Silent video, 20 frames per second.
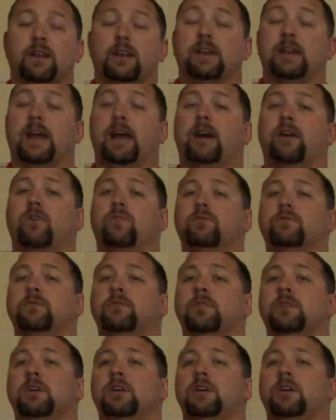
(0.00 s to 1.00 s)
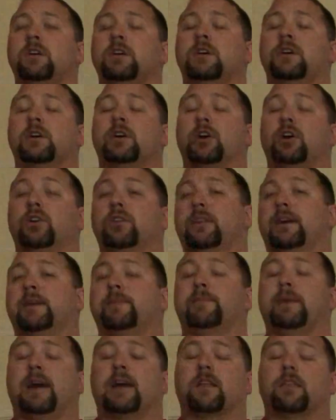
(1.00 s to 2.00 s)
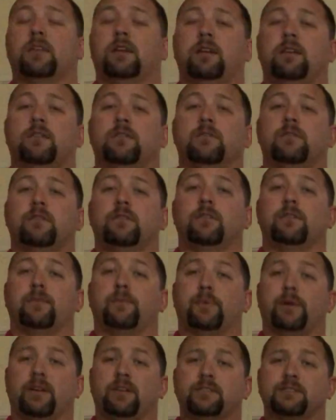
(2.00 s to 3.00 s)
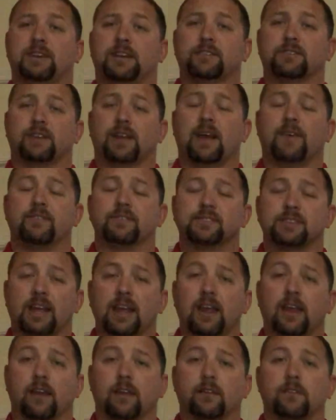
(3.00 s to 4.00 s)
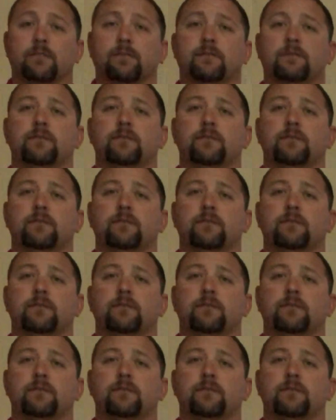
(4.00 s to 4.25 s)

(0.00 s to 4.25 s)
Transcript: Now, unlike back then, the parents actually have a say in it.